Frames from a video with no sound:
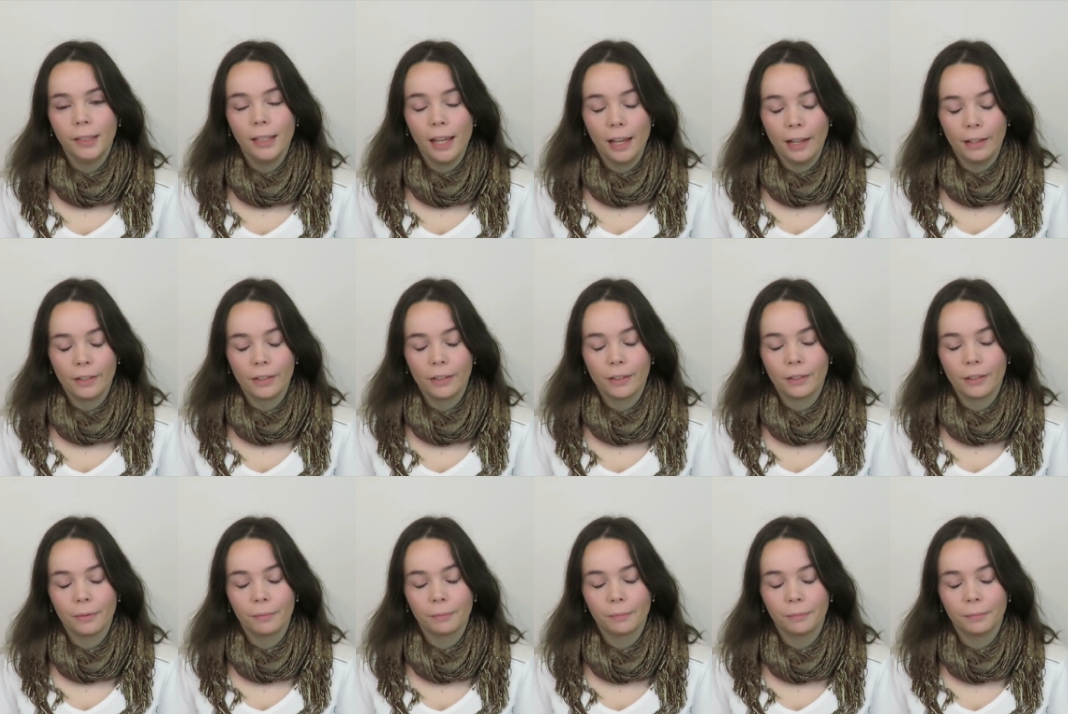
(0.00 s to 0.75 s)

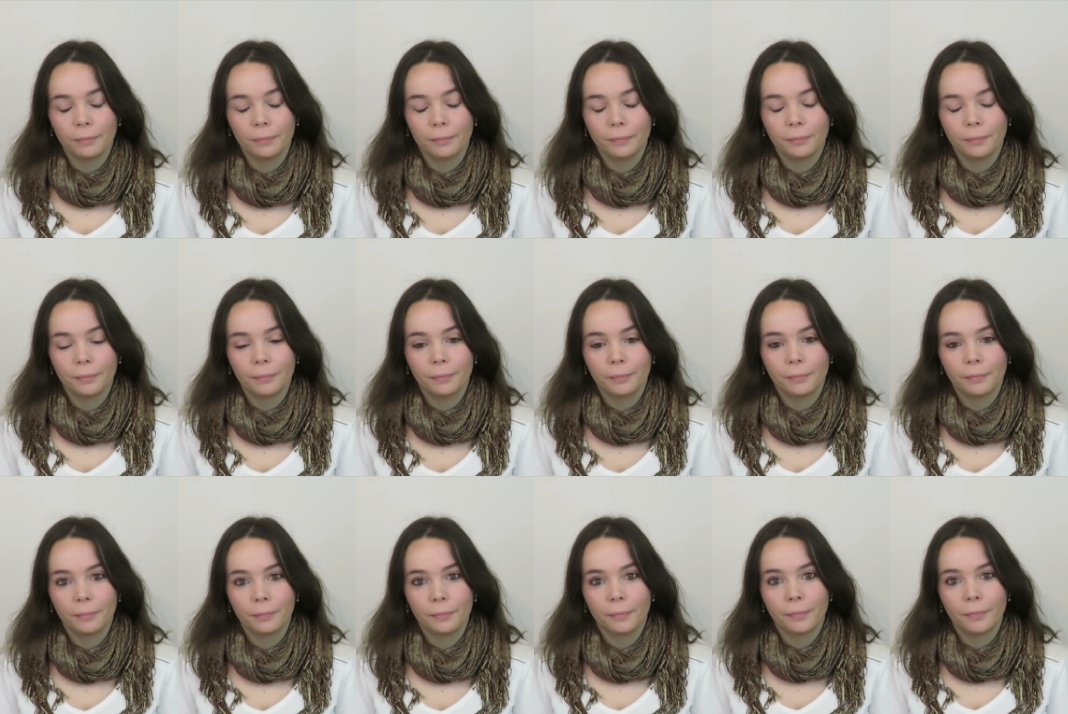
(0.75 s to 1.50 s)
Yes,
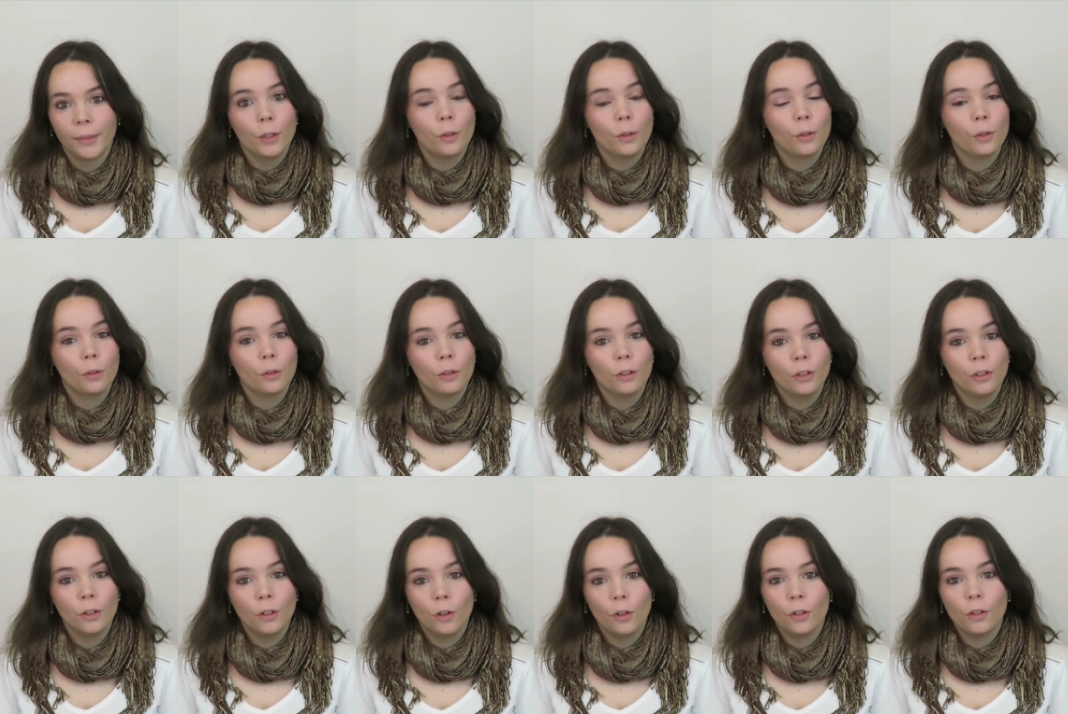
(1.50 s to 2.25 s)
you
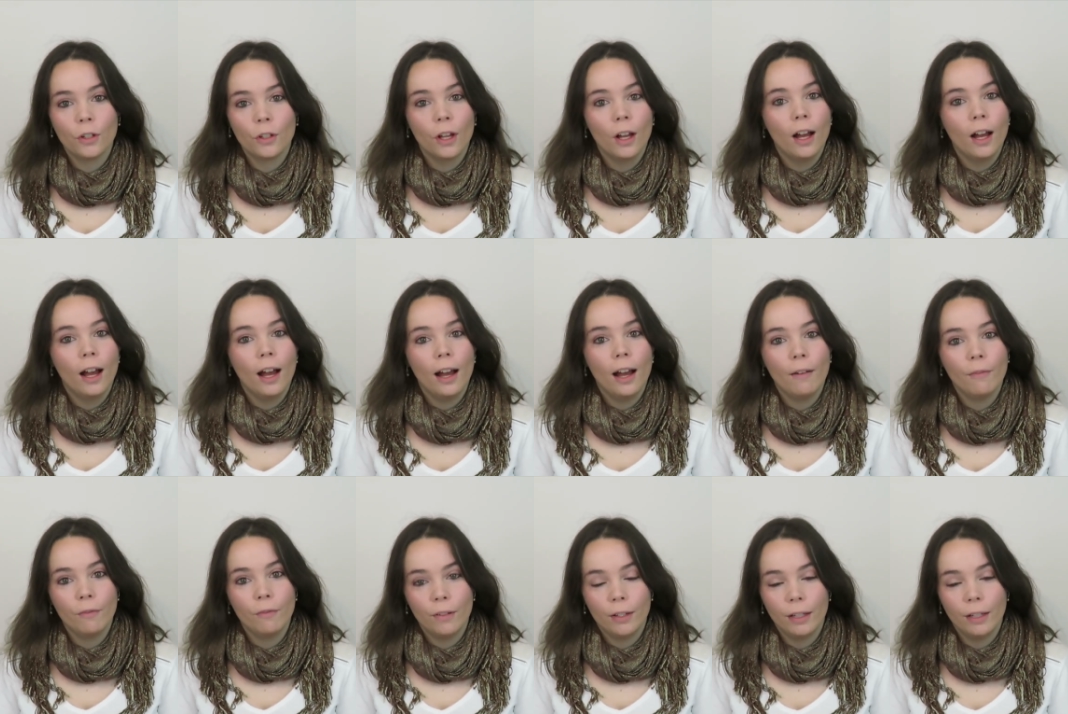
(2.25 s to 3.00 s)
could not
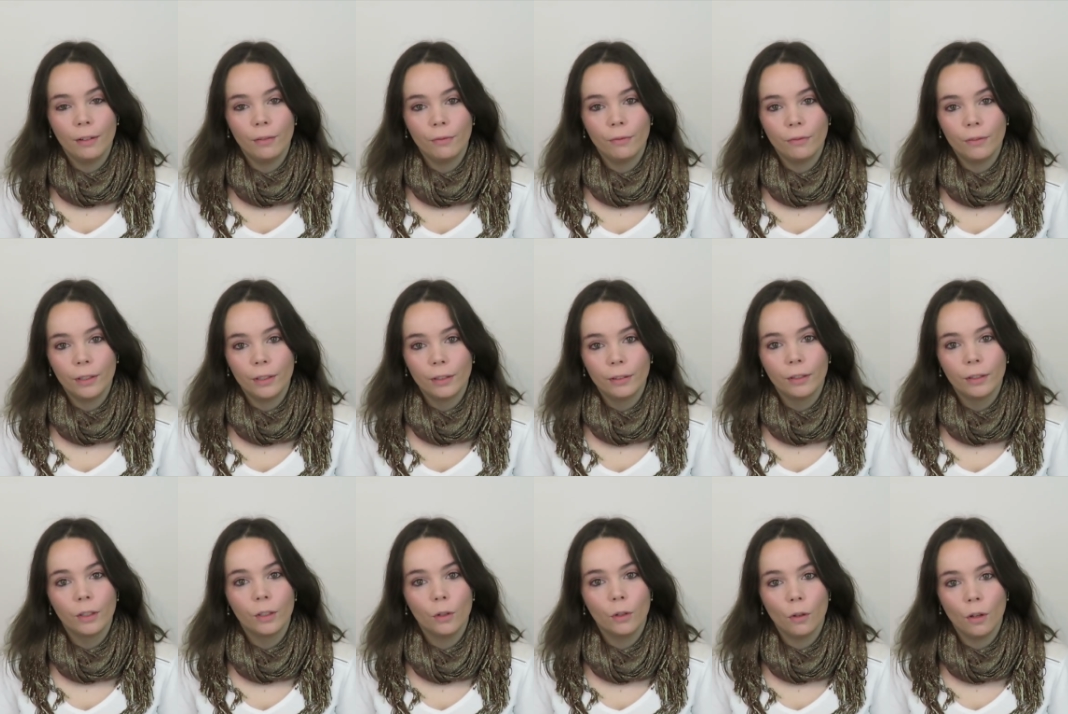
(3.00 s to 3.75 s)
have lived
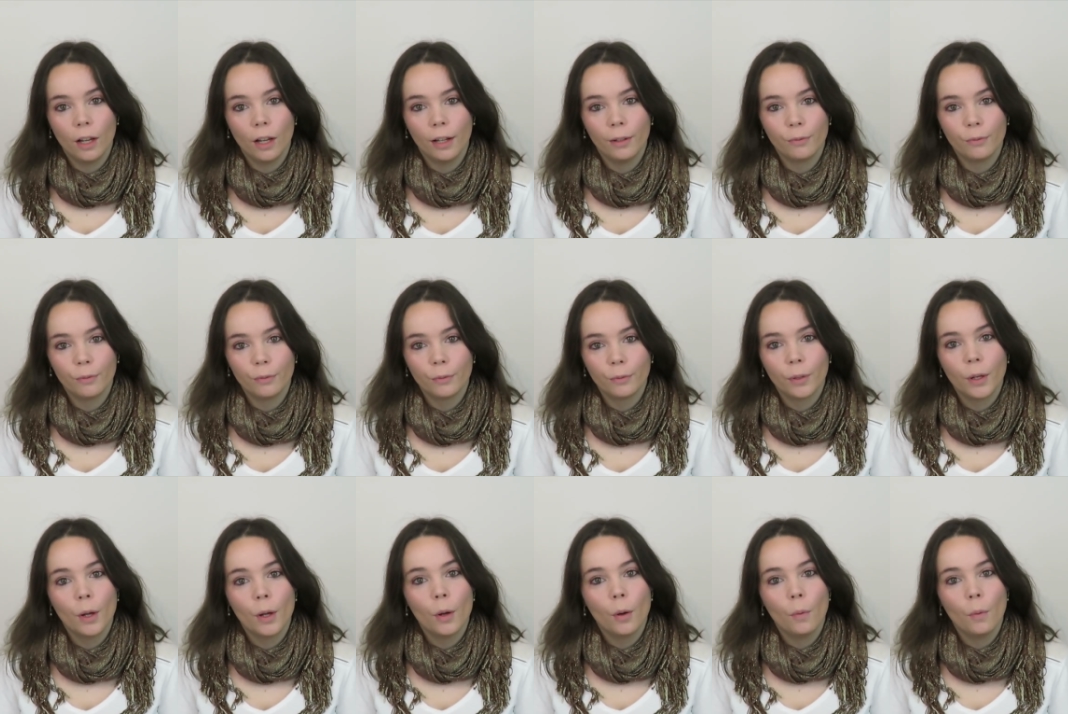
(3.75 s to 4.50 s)
your life
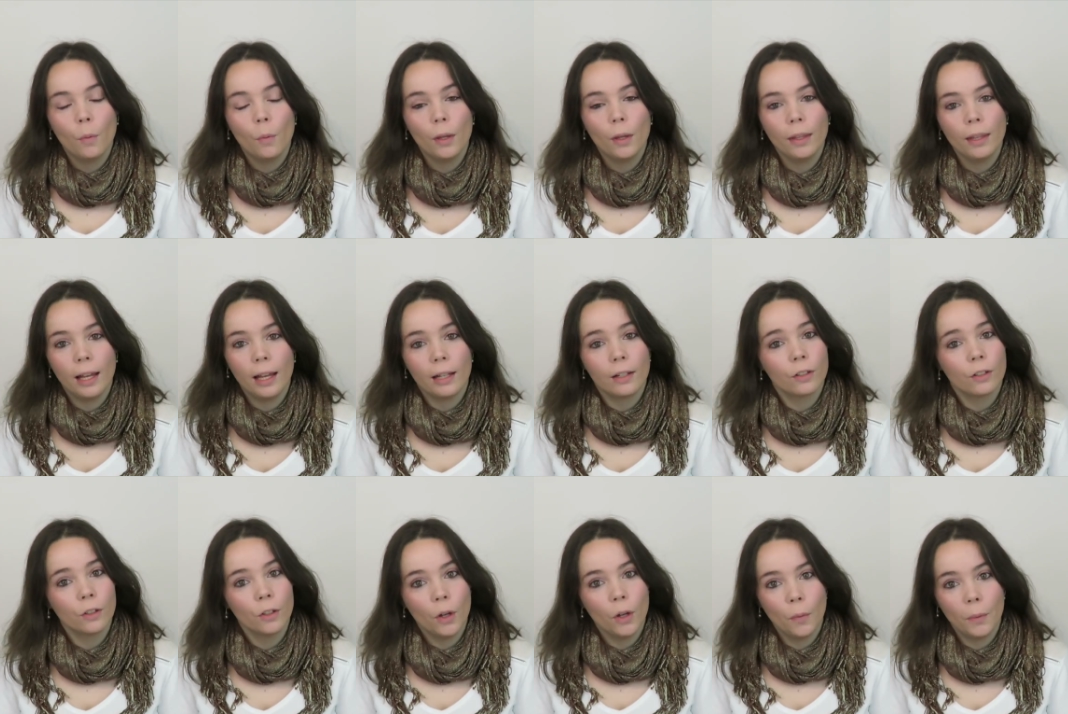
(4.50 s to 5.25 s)

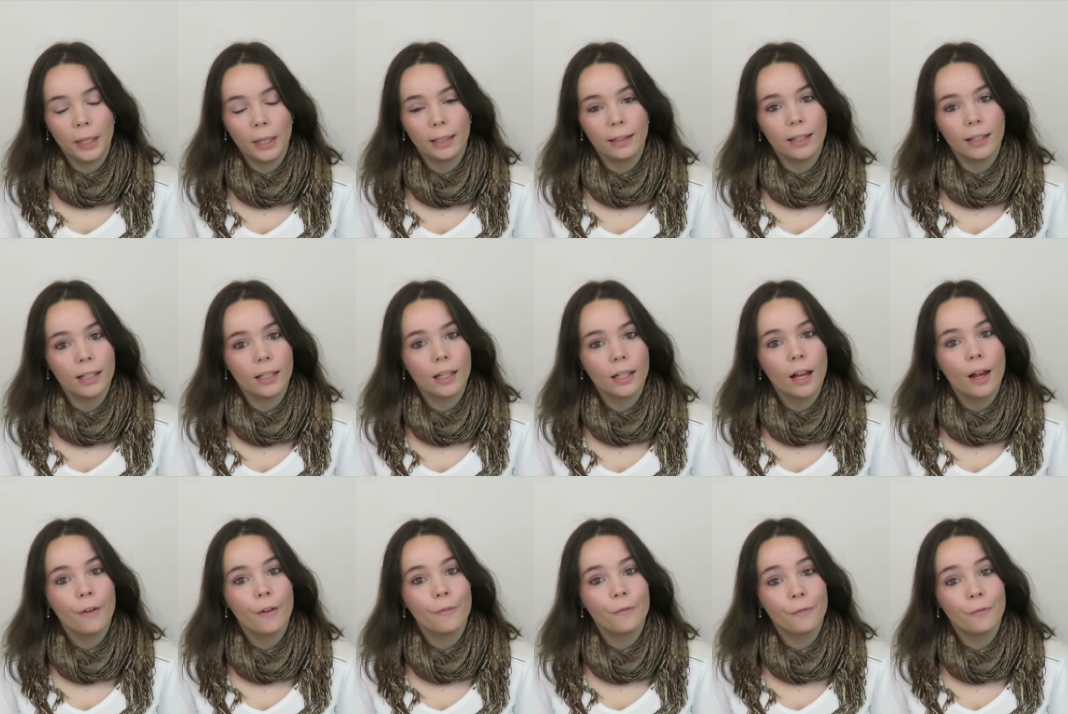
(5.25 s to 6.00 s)
without knowing
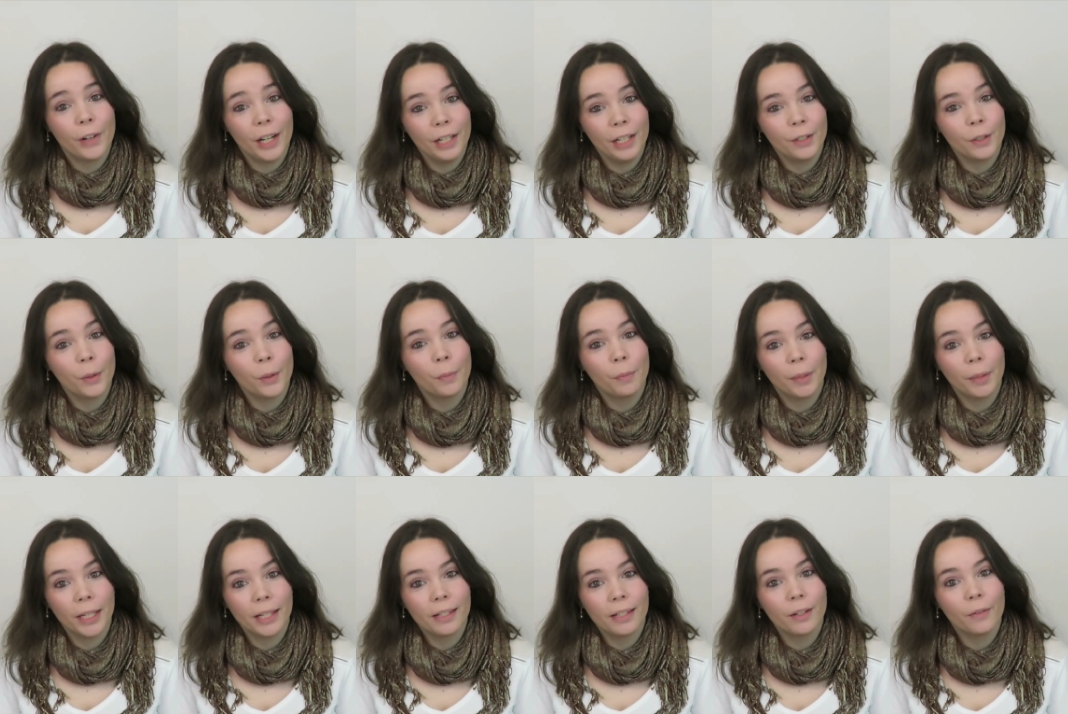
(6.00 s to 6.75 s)
this vital
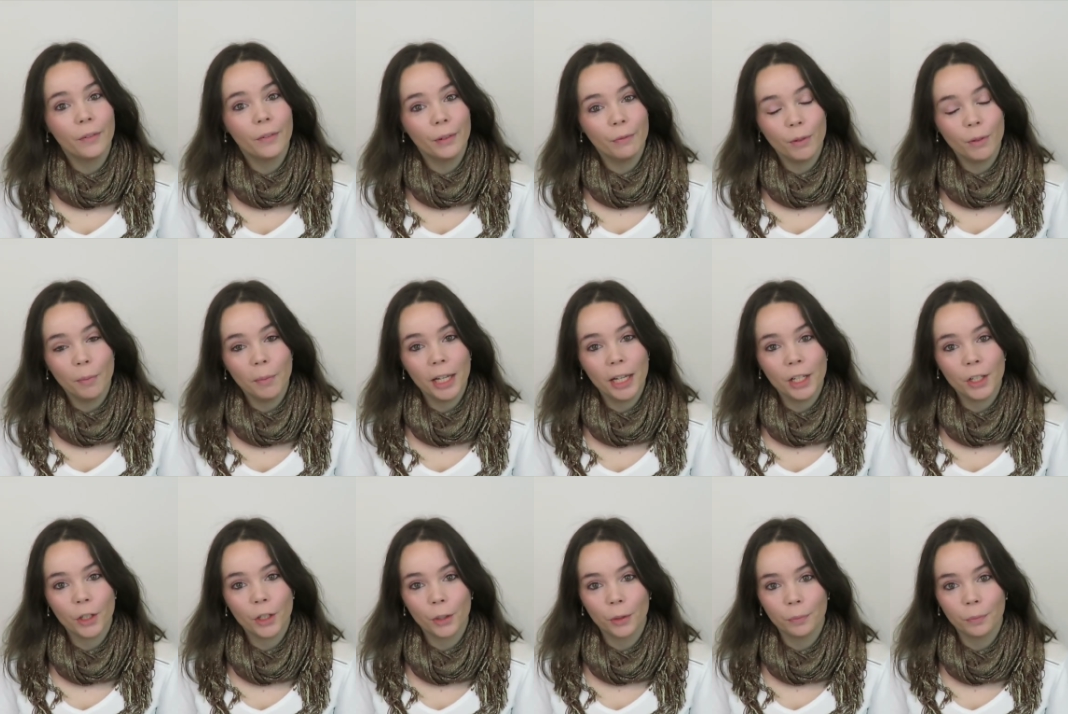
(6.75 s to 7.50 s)
piece of
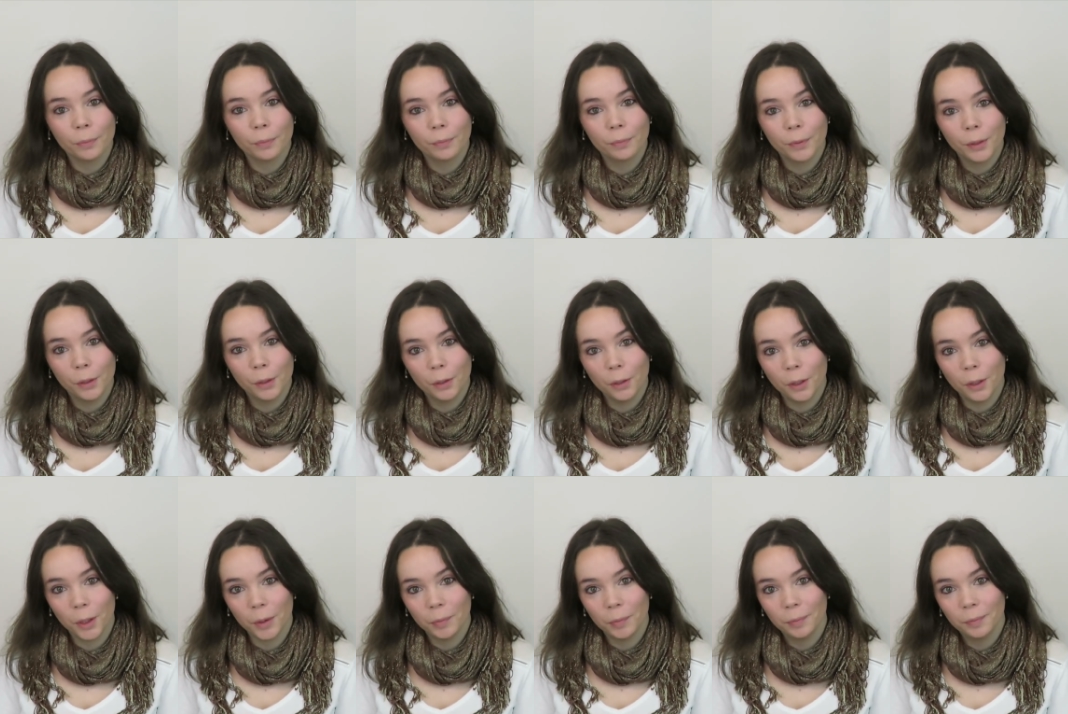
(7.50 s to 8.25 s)
information,
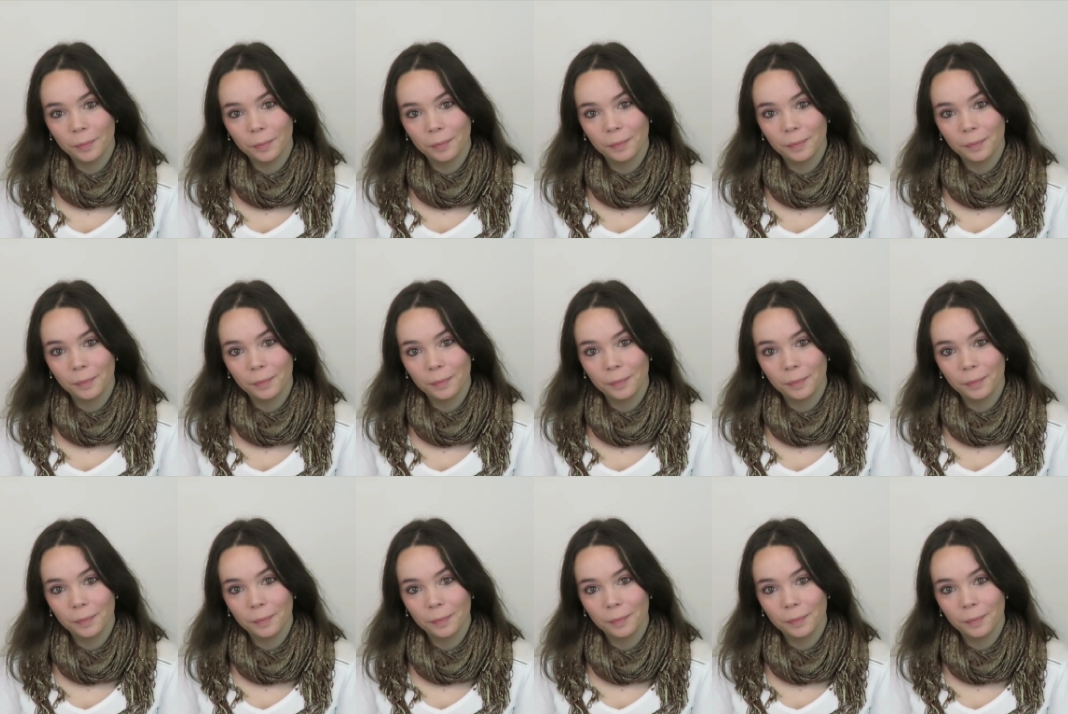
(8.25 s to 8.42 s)
could you?